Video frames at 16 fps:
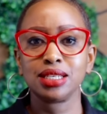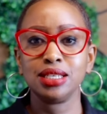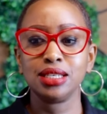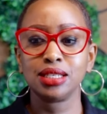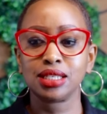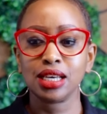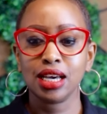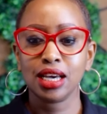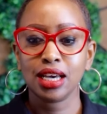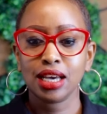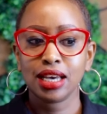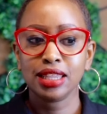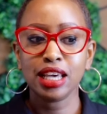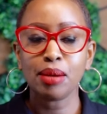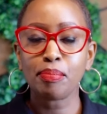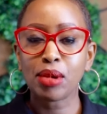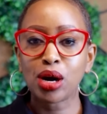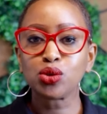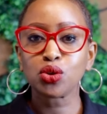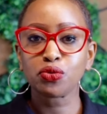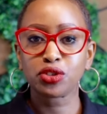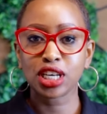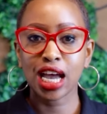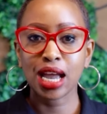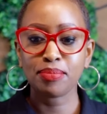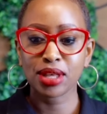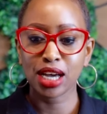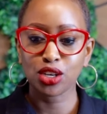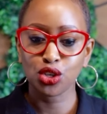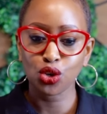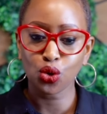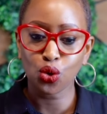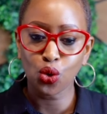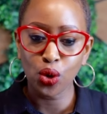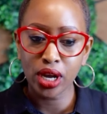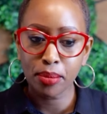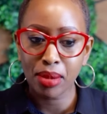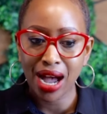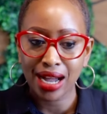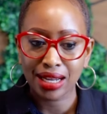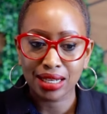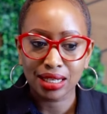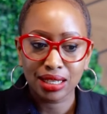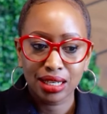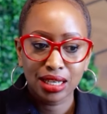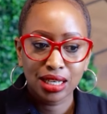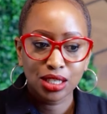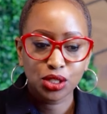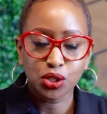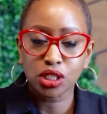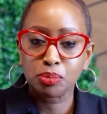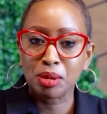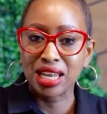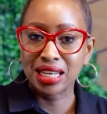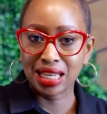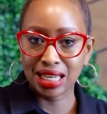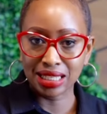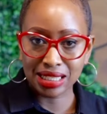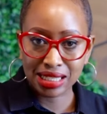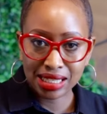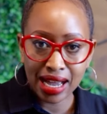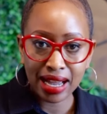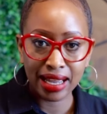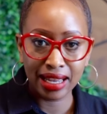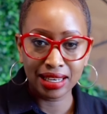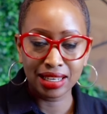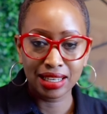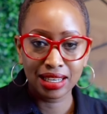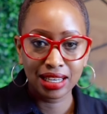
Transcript: is the amount of time that you're going back to spend inside